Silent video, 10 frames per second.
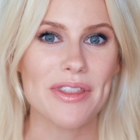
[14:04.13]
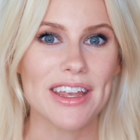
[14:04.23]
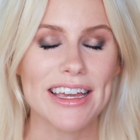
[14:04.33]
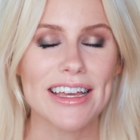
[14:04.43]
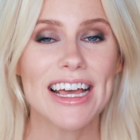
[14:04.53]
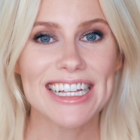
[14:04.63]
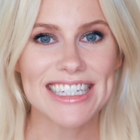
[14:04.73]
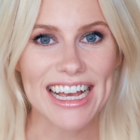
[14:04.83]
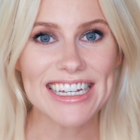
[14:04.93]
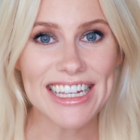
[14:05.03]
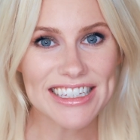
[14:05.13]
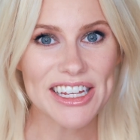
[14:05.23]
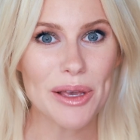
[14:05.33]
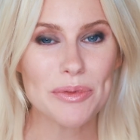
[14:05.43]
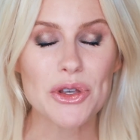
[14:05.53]
with any technique
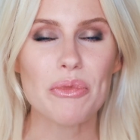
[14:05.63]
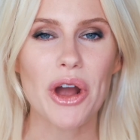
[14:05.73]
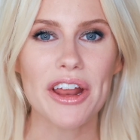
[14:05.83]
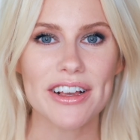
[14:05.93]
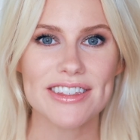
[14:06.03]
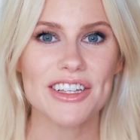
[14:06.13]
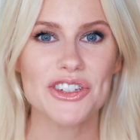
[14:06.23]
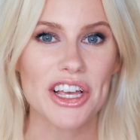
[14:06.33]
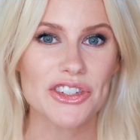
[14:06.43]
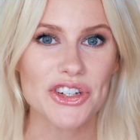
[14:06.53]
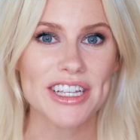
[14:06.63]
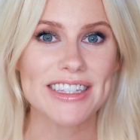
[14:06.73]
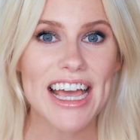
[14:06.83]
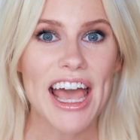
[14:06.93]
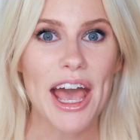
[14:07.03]
tips or product
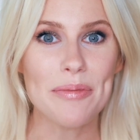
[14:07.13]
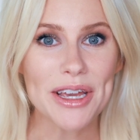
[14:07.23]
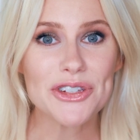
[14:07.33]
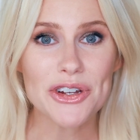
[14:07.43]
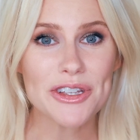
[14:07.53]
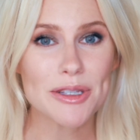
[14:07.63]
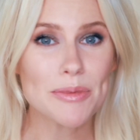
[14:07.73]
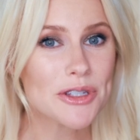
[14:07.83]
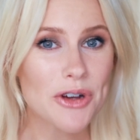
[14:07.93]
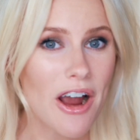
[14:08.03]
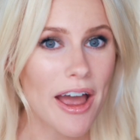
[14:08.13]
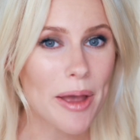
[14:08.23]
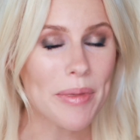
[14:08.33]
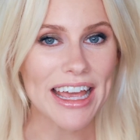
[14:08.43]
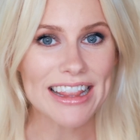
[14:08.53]
suggestions. And make sure you
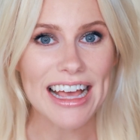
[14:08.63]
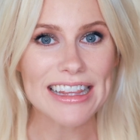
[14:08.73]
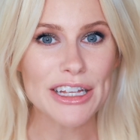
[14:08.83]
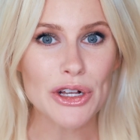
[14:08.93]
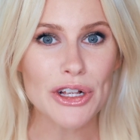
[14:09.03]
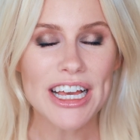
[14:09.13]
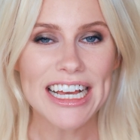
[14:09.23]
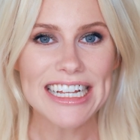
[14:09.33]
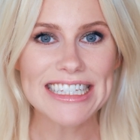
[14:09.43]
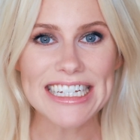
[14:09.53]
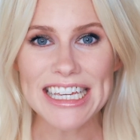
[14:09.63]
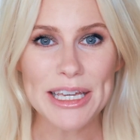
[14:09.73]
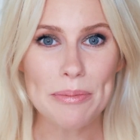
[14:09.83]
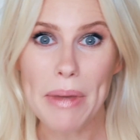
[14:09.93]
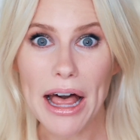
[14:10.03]
subscribe, hit that little
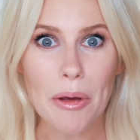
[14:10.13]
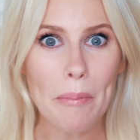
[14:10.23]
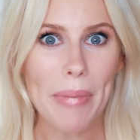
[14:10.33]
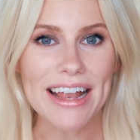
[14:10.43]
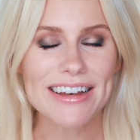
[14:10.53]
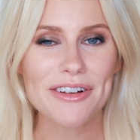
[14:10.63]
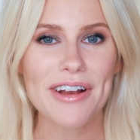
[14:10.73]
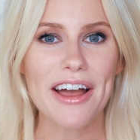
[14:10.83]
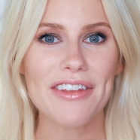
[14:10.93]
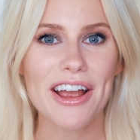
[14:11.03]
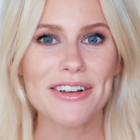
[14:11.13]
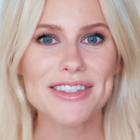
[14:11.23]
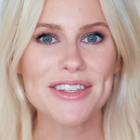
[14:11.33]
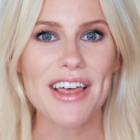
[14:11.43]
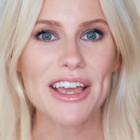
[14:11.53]
dingy bell button around there
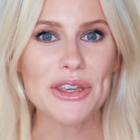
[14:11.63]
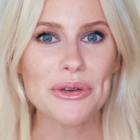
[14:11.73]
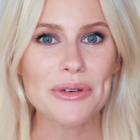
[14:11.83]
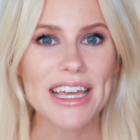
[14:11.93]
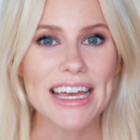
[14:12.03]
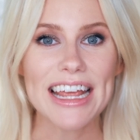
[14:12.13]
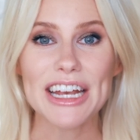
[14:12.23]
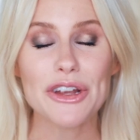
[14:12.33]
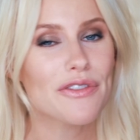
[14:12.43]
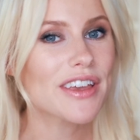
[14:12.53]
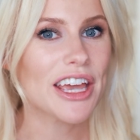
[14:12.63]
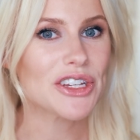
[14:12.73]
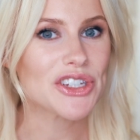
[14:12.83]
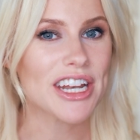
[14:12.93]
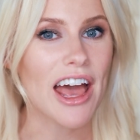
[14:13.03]
so that you get a
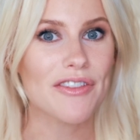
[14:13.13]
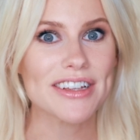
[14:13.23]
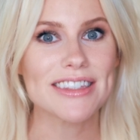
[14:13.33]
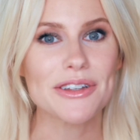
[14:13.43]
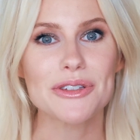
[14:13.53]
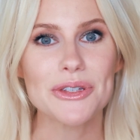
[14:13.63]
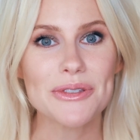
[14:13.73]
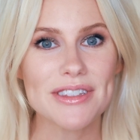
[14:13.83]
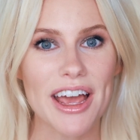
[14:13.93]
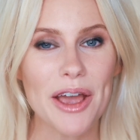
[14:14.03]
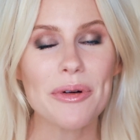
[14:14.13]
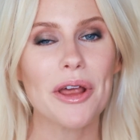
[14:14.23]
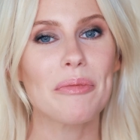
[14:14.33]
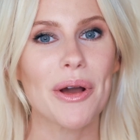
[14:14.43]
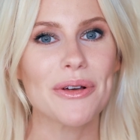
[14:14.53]
notification every single Tuesday when
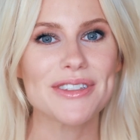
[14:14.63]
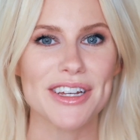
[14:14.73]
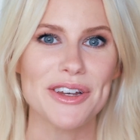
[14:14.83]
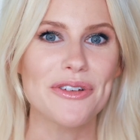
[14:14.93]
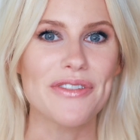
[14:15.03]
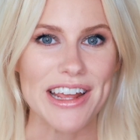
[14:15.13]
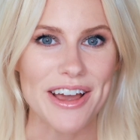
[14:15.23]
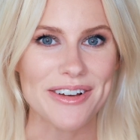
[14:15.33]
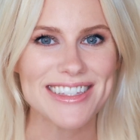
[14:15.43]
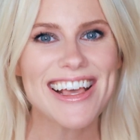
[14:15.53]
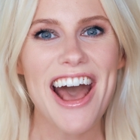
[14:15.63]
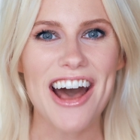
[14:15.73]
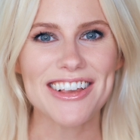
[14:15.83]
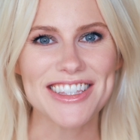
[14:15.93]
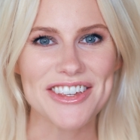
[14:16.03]
I post new videos.
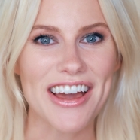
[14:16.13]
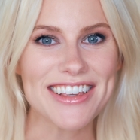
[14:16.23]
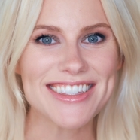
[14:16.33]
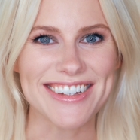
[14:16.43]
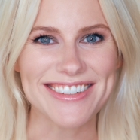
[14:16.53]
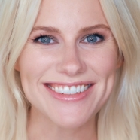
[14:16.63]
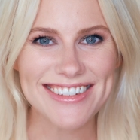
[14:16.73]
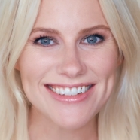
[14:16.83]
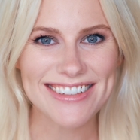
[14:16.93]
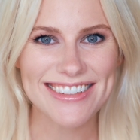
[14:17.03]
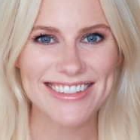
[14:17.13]
I'll see you guys soon.